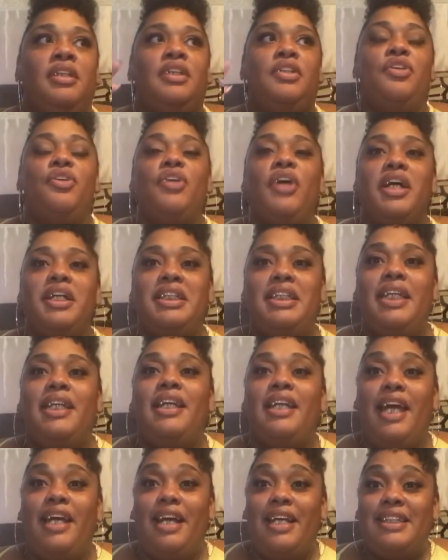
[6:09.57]
New York
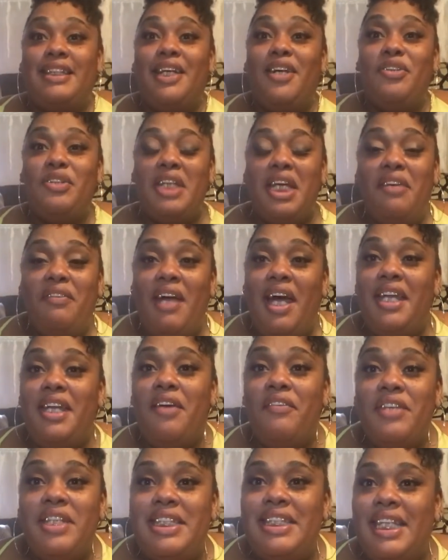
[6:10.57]
City, like I see on TV. I
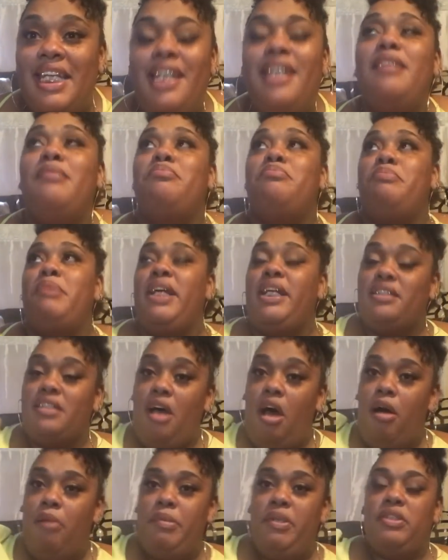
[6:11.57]
never seen big,
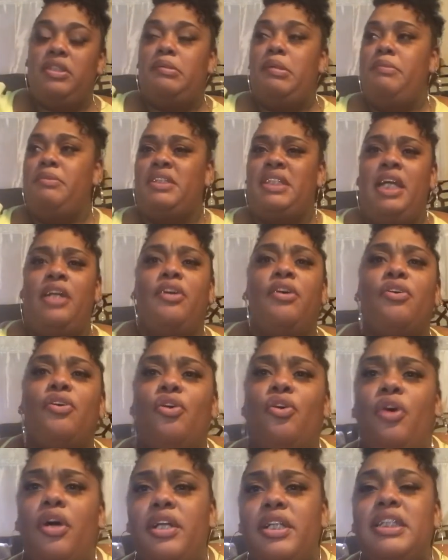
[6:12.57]
tall buildings, people standing on
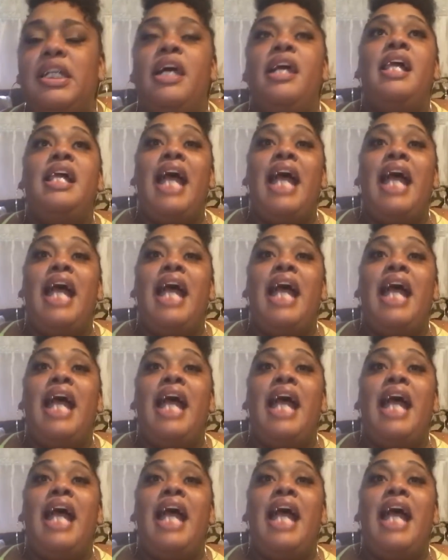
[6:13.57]
corners.